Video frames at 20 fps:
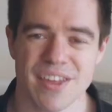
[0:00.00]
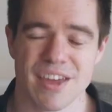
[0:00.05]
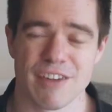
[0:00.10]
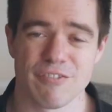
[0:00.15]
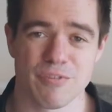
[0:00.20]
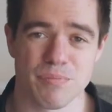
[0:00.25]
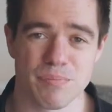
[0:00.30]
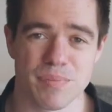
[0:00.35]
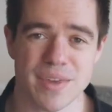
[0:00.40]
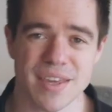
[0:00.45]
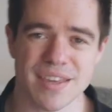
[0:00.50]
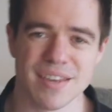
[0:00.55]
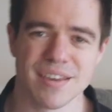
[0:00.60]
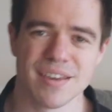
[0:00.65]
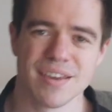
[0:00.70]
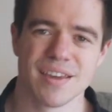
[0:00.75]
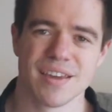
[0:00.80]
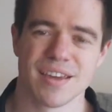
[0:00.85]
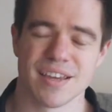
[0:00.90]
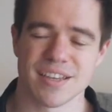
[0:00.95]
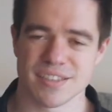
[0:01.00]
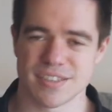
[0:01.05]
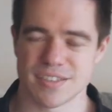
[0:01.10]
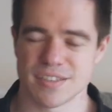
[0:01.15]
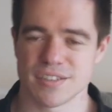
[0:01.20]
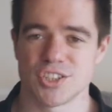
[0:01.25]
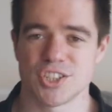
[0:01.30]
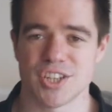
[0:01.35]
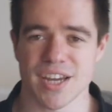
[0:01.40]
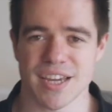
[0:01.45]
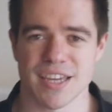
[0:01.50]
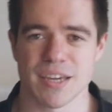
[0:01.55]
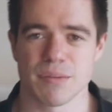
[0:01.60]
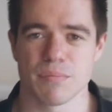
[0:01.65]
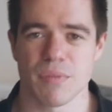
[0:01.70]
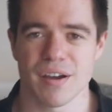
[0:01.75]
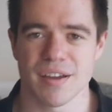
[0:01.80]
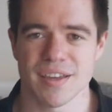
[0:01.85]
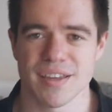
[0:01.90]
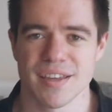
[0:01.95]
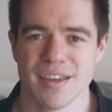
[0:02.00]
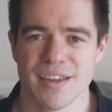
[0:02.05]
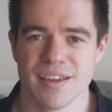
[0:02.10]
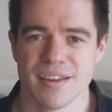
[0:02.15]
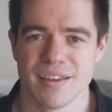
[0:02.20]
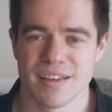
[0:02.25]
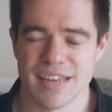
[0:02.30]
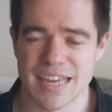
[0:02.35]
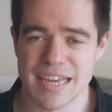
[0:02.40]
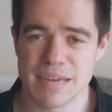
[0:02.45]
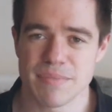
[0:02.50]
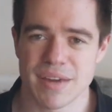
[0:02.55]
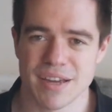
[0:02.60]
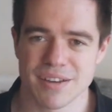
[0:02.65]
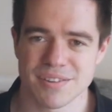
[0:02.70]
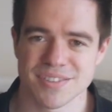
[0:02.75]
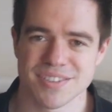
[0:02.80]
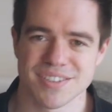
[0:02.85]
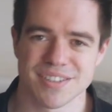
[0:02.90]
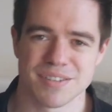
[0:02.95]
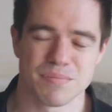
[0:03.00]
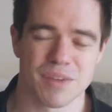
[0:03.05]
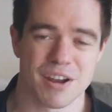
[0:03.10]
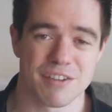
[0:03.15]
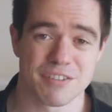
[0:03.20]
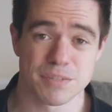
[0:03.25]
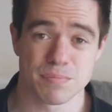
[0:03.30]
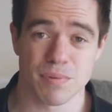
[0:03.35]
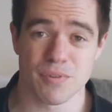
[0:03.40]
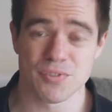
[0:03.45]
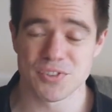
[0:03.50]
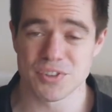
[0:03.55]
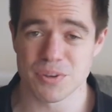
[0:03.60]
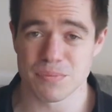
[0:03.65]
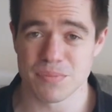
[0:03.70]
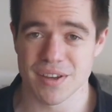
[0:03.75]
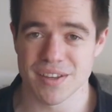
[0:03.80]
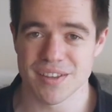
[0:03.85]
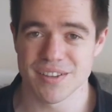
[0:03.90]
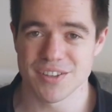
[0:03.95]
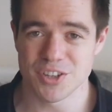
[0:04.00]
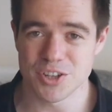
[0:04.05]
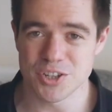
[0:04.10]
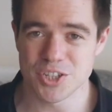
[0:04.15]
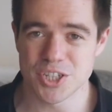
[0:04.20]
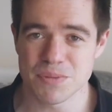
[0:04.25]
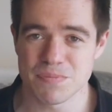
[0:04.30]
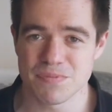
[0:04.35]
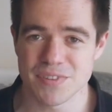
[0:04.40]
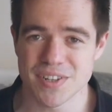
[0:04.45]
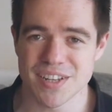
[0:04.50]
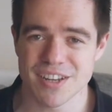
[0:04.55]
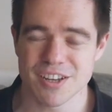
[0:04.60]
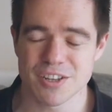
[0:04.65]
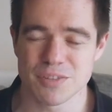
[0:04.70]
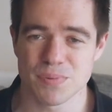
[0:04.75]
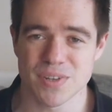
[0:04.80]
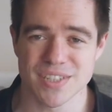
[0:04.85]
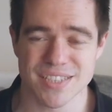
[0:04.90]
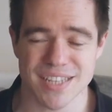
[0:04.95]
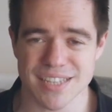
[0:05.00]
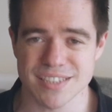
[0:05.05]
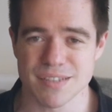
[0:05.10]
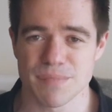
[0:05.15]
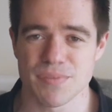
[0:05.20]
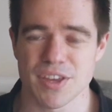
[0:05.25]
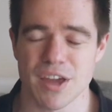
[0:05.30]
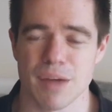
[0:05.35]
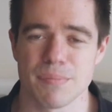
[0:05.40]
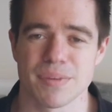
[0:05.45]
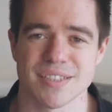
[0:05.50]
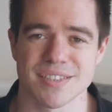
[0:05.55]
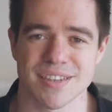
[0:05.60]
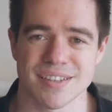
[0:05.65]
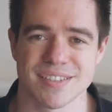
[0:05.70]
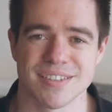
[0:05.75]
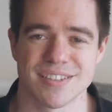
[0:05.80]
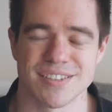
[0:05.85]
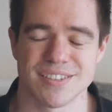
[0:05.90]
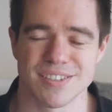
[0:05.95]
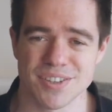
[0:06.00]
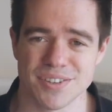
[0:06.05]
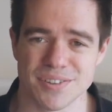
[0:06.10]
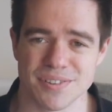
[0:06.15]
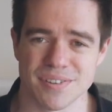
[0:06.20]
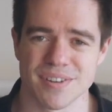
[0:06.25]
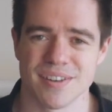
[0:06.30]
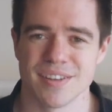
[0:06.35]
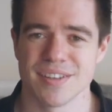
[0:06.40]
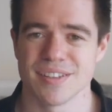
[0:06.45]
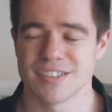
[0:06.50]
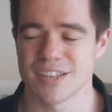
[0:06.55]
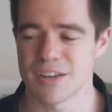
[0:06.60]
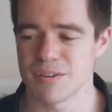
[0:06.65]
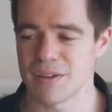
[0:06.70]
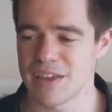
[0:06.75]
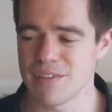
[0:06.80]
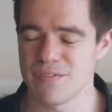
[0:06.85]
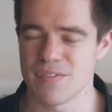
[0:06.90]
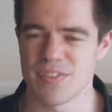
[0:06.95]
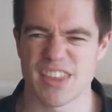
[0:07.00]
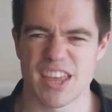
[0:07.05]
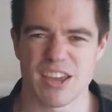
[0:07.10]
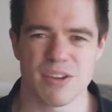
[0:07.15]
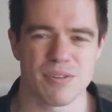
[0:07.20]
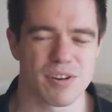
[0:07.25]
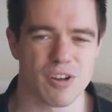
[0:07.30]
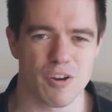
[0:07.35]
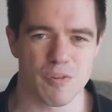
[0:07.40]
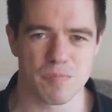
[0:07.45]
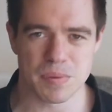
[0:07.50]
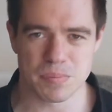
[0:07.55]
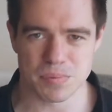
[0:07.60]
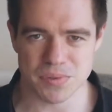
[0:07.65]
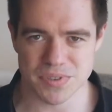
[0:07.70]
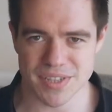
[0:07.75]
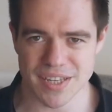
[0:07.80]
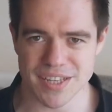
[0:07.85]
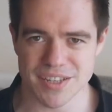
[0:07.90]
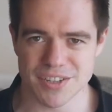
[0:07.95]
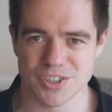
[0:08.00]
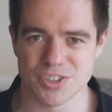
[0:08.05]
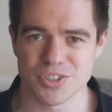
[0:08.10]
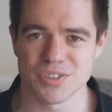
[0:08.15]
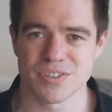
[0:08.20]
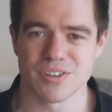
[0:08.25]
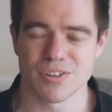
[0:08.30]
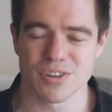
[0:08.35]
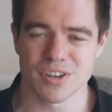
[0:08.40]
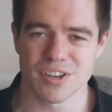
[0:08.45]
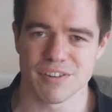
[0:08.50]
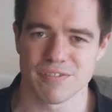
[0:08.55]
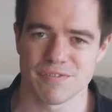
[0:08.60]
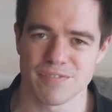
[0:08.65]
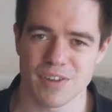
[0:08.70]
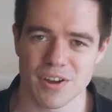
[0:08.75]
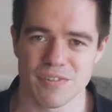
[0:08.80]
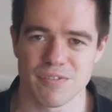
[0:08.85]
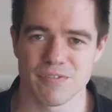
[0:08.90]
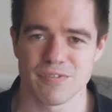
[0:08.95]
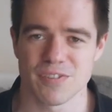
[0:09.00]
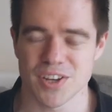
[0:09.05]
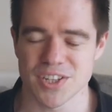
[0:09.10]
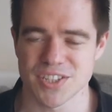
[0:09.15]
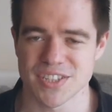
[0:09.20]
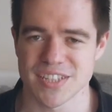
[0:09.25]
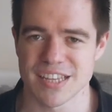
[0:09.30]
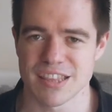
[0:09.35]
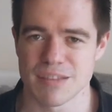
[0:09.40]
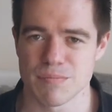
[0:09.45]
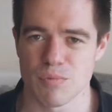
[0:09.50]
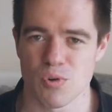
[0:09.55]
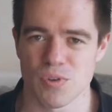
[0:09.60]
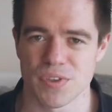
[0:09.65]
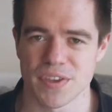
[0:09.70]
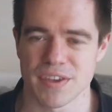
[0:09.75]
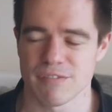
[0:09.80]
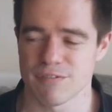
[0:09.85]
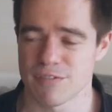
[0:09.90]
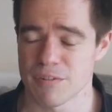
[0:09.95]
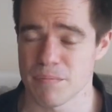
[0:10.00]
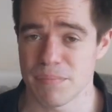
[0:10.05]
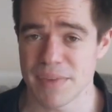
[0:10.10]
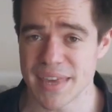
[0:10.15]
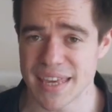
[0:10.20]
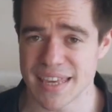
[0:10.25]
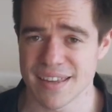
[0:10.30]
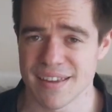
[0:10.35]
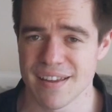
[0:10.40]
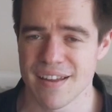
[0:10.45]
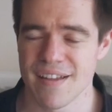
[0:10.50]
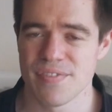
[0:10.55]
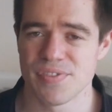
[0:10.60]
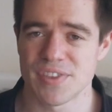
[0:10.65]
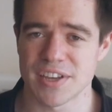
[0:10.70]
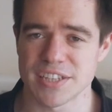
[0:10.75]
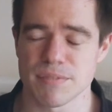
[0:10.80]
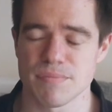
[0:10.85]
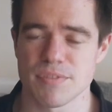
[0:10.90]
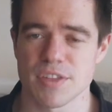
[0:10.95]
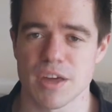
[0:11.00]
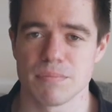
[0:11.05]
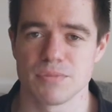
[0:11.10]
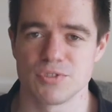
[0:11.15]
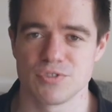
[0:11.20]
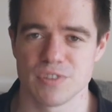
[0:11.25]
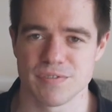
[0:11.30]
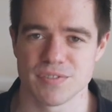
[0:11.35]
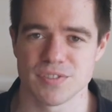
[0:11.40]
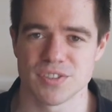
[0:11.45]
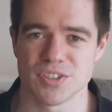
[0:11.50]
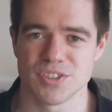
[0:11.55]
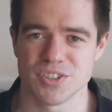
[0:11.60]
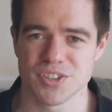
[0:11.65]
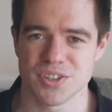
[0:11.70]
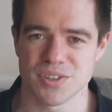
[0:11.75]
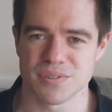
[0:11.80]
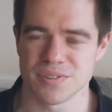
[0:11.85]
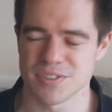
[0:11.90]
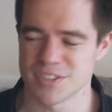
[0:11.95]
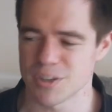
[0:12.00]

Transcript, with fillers: And for me, it's checking my emails and my responses on my YouTube videos because that's something I'm excited to do. So even though a lot of people say you shouldn't look at a phone first thing in the morning, for me, that's something I'm driven to do.